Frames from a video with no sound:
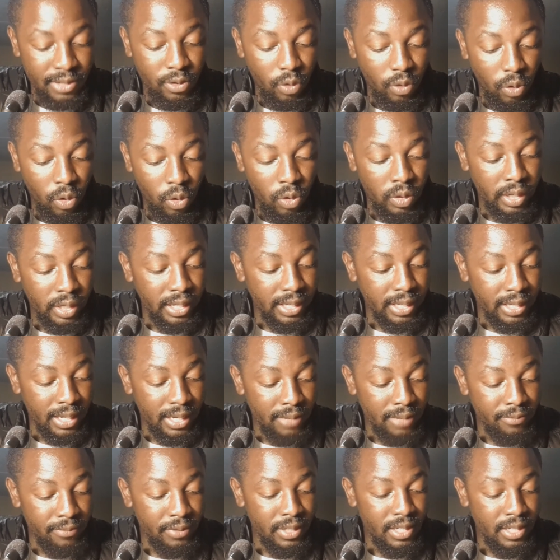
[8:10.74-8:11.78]
or
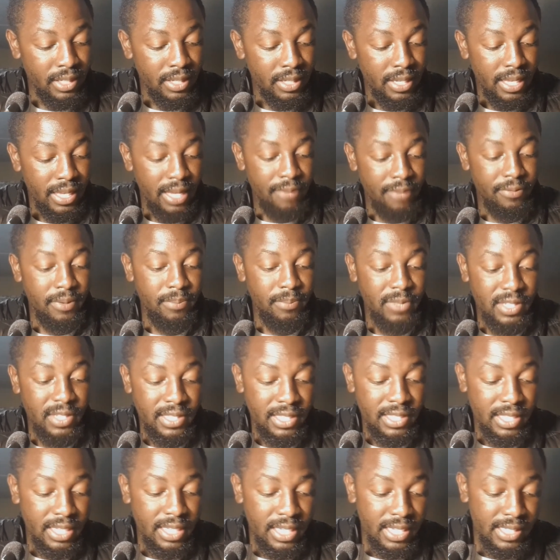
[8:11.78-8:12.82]
recovered FMD
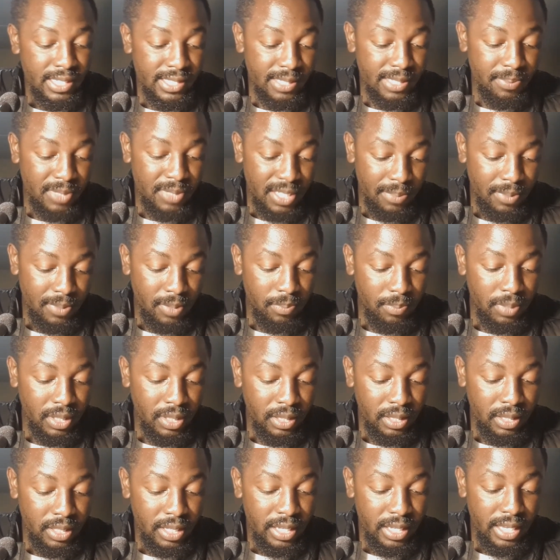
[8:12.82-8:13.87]

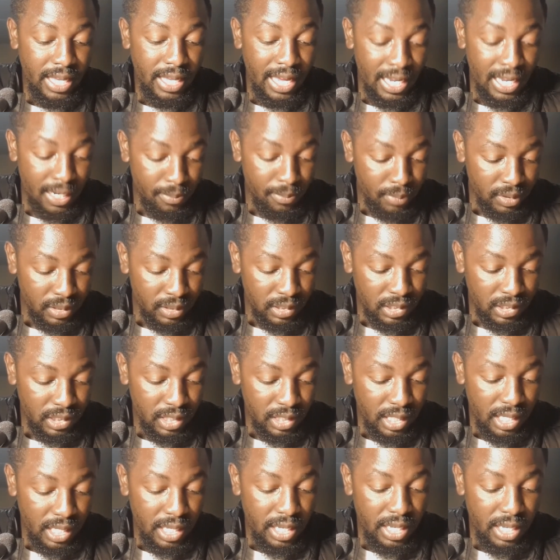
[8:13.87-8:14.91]
susceptible animals,
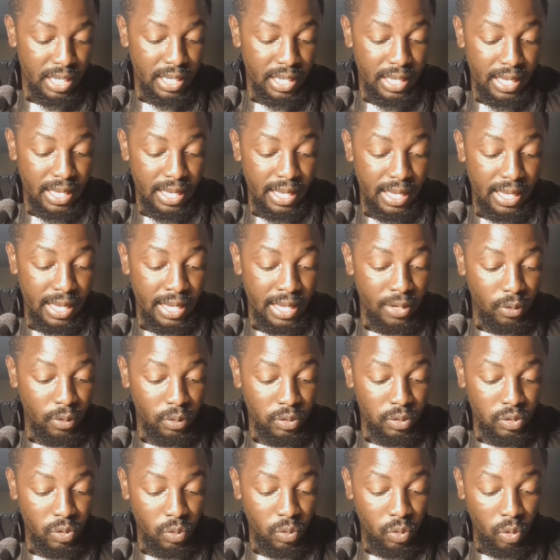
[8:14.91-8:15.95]
and
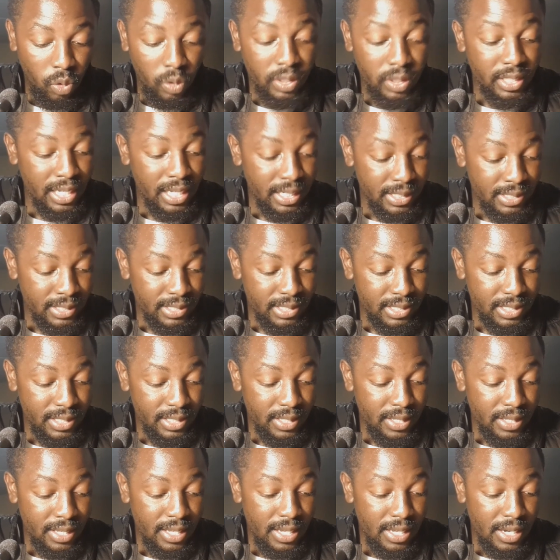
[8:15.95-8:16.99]
also contacts,
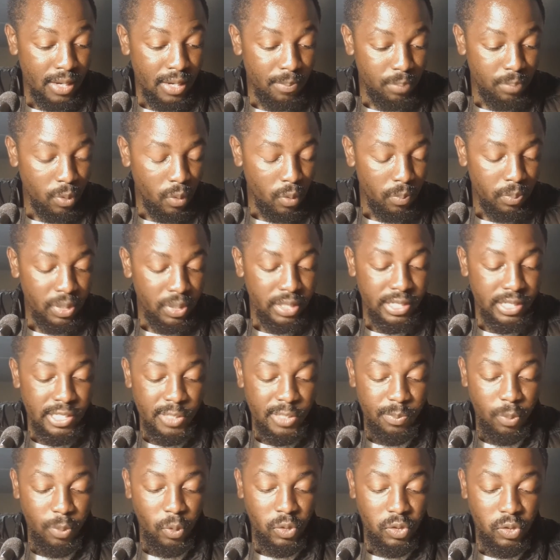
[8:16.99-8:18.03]
appropriate
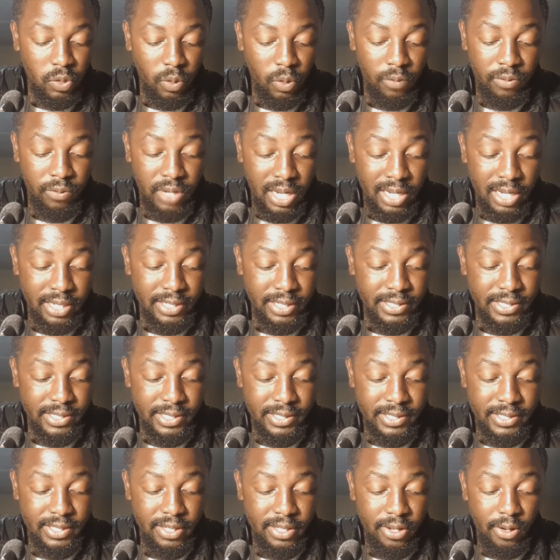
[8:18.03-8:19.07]
disposal of
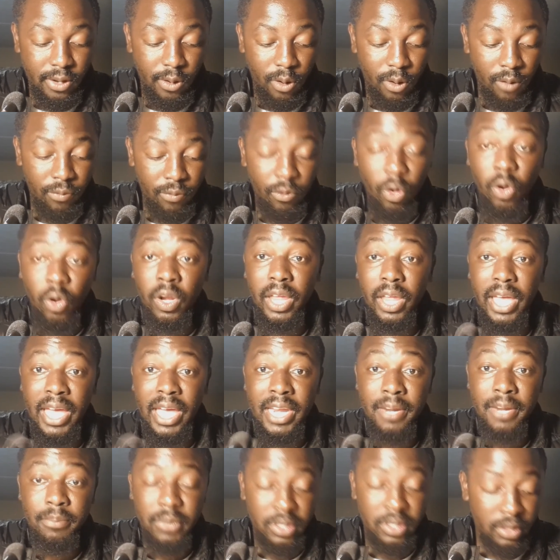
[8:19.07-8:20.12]
carcasses of all
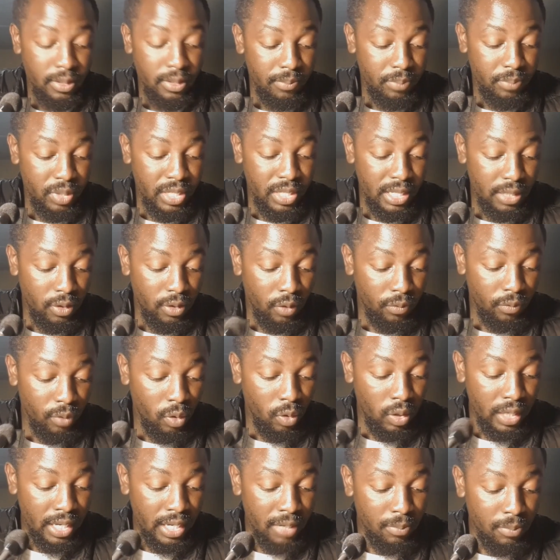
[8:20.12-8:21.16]

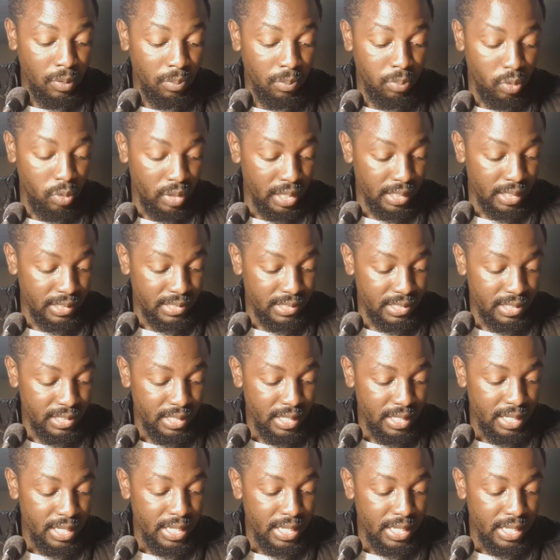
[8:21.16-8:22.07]
animal products,